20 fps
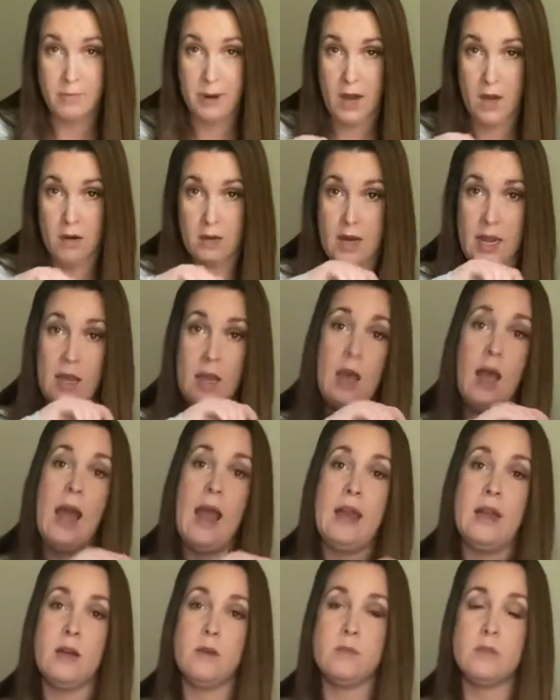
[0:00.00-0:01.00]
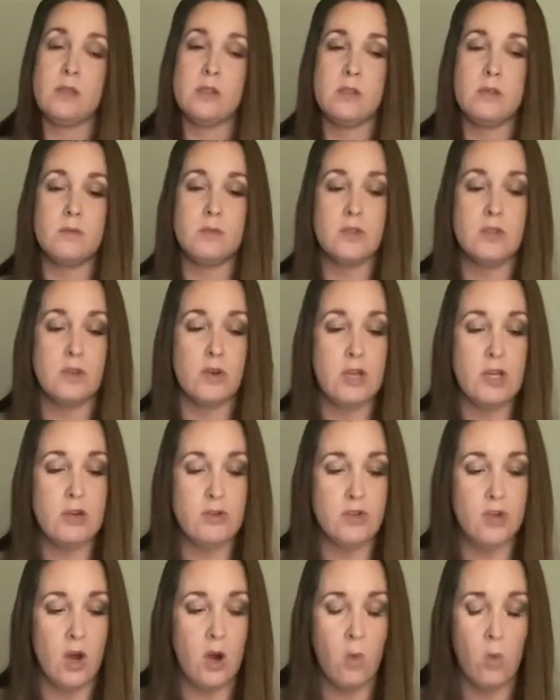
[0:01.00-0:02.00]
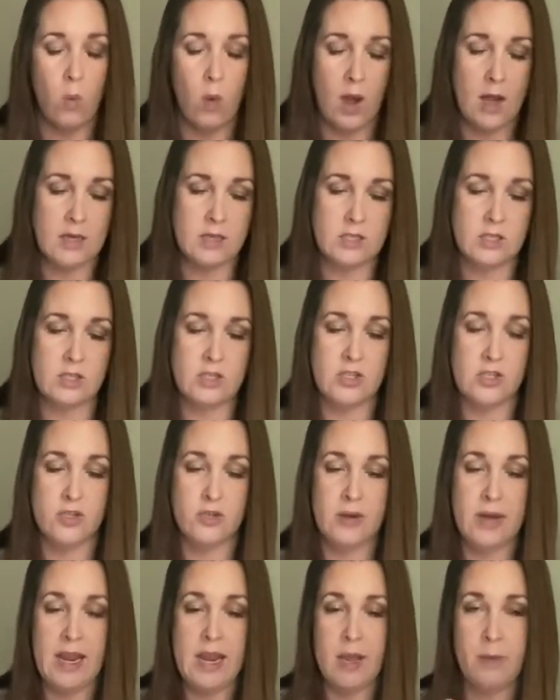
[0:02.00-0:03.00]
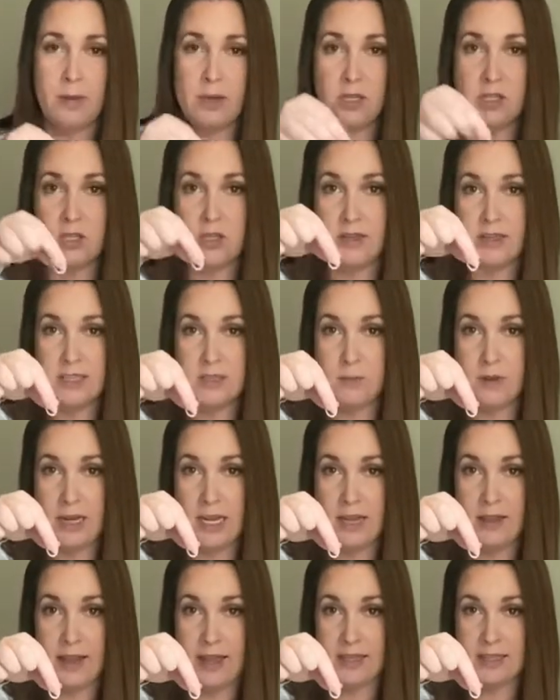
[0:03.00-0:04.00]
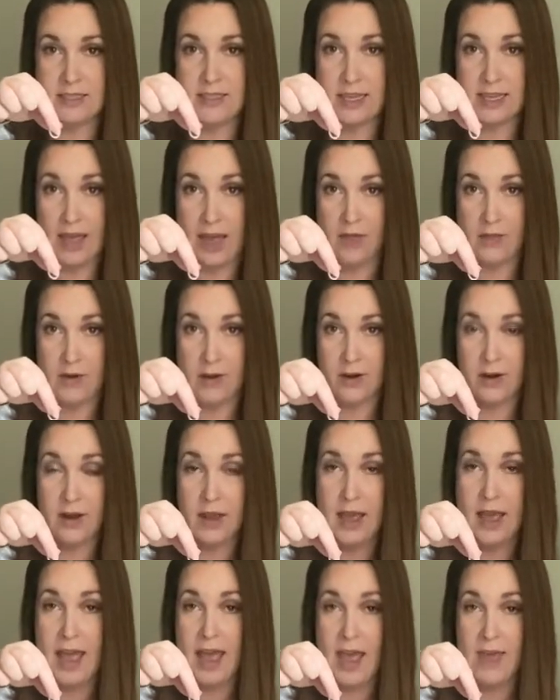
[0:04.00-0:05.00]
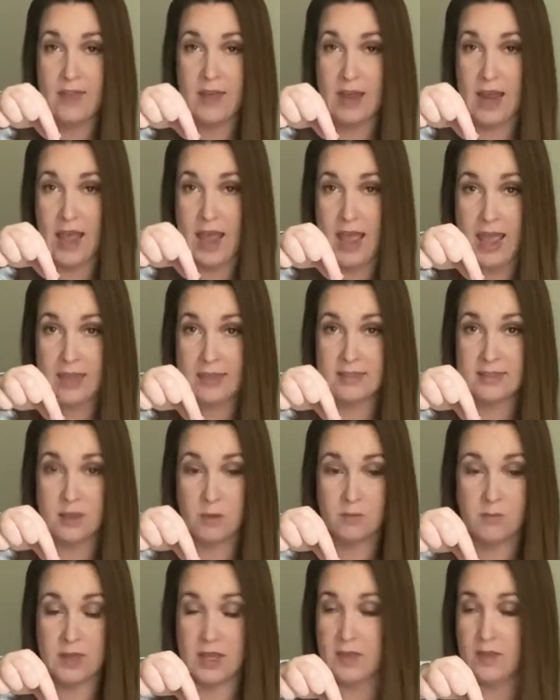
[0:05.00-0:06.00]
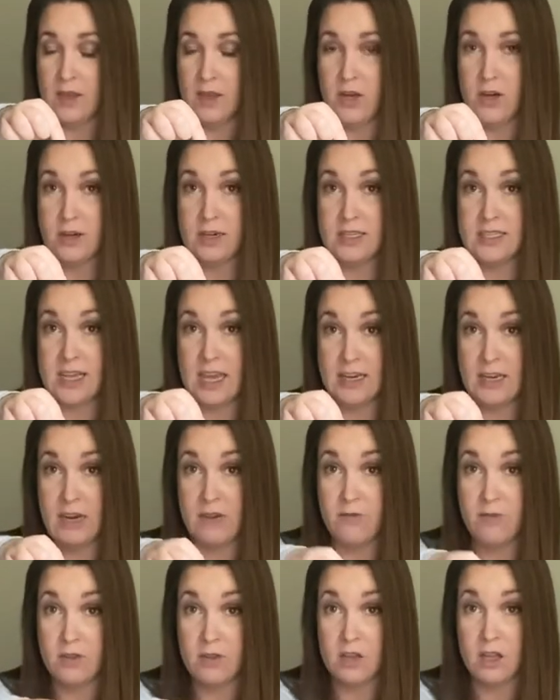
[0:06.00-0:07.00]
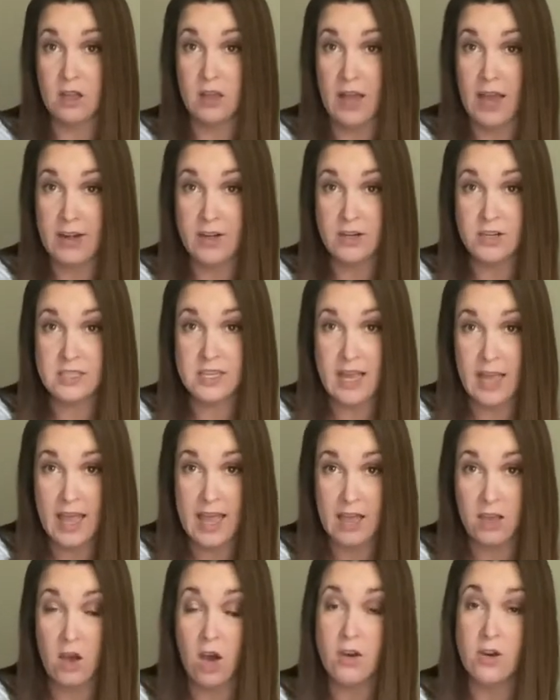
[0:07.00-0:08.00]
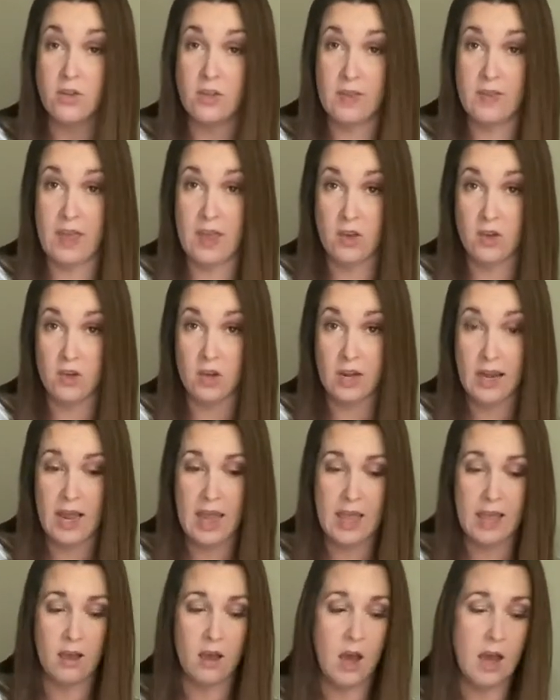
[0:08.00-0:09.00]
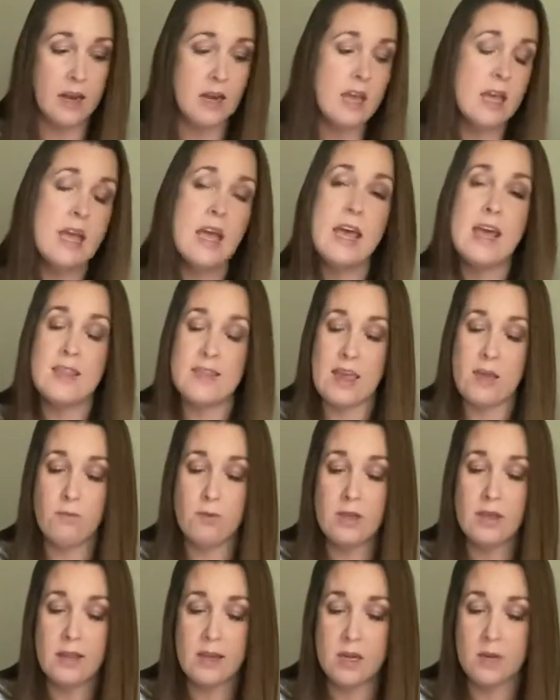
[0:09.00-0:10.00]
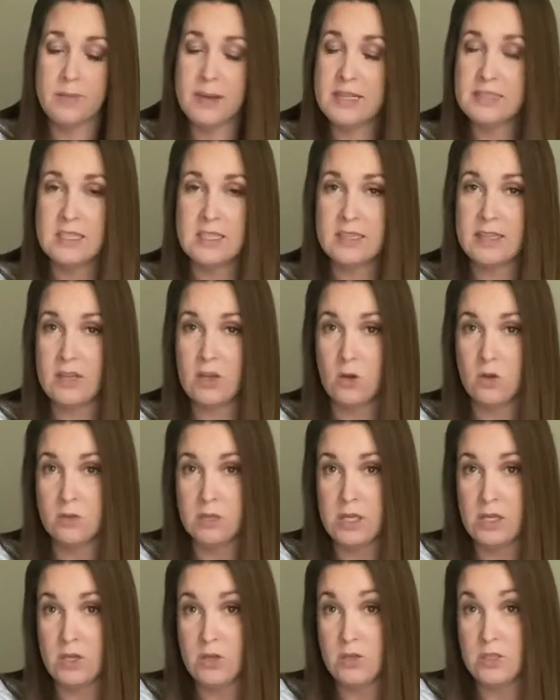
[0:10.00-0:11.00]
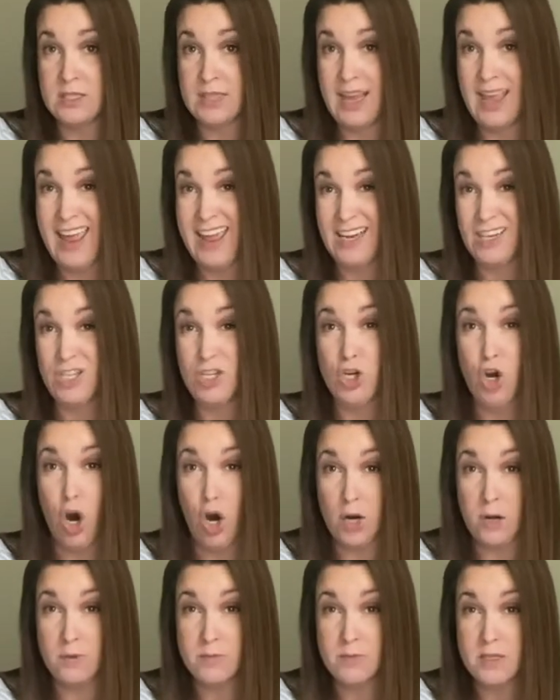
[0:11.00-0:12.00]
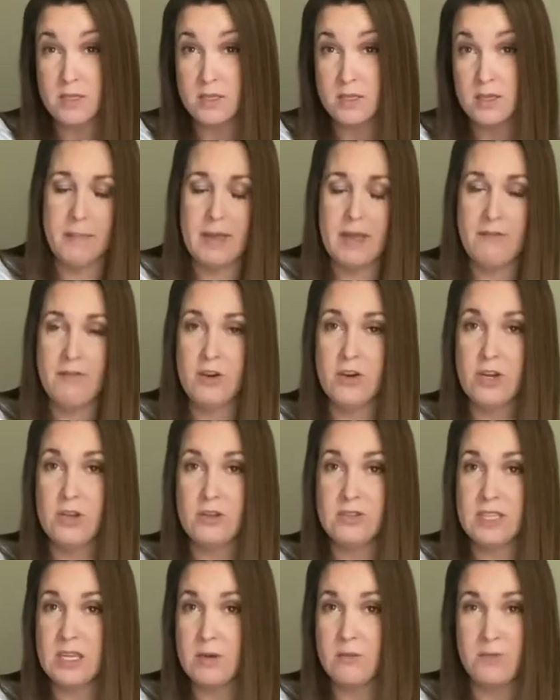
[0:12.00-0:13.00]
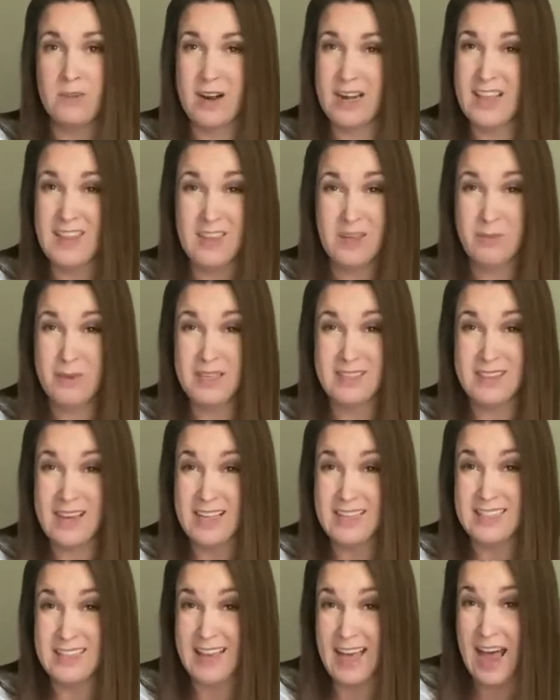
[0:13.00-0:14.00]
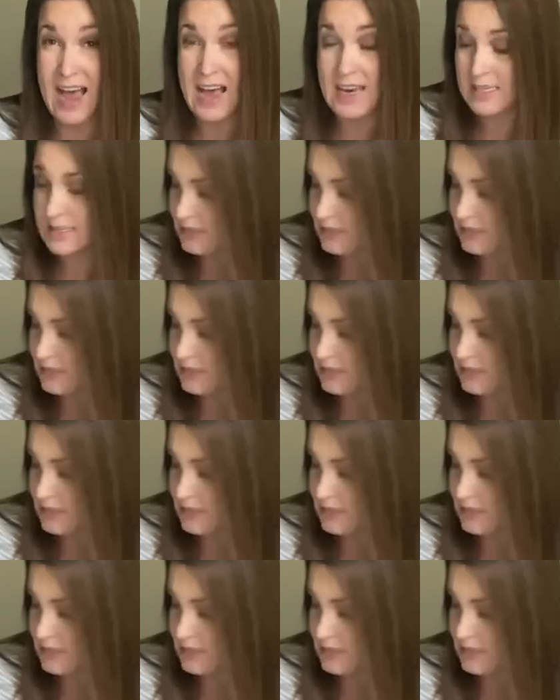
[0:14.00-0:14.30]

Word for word: bearing items. So you don't want to string a bunch of these mini links together and then hang something that you're intending for the glider to hang on or that they could hang on they really are basically only used to hang charms. If you're using them for anything besides that,